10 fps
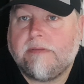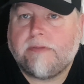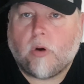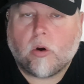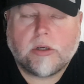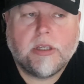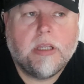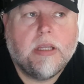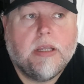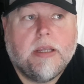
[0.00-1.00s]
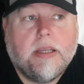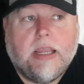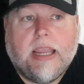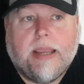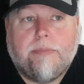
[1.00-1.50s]
fourth.
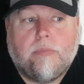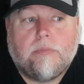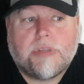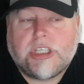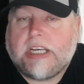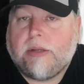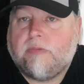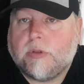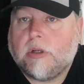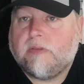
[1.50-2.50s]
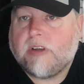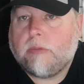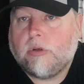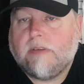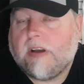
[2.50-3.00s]
City would
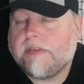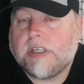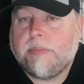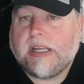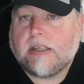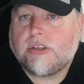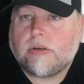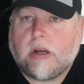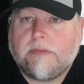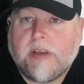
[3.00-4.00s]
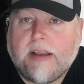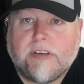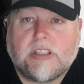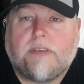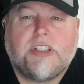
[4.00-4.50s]
have obviously been the strong
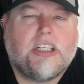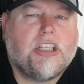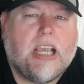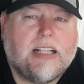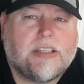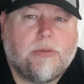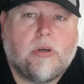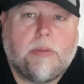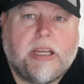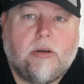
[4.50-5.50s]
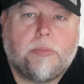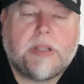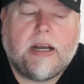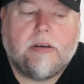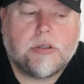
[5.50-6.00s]
favourites. Obviously Chelsea would have been up
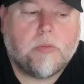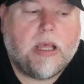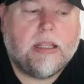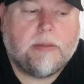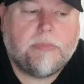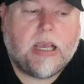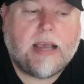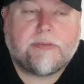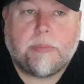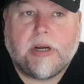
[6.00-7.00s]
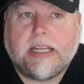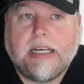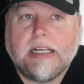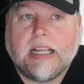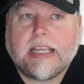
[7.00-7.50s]
there as well after
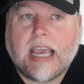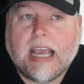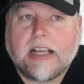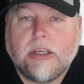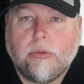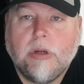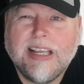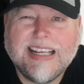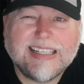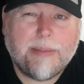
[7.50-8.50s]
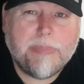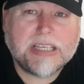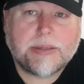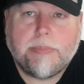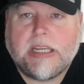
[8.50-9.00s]
bringing in Lukaku, the
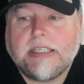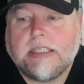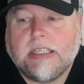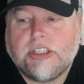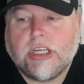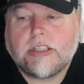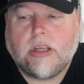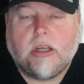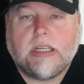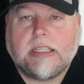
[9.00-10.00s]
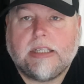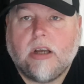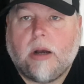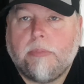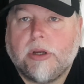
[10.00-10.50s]
missing piece in the jigsaw that they
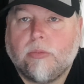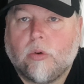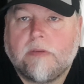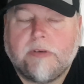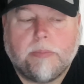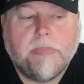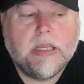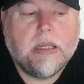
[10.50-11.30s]
thought might work for them.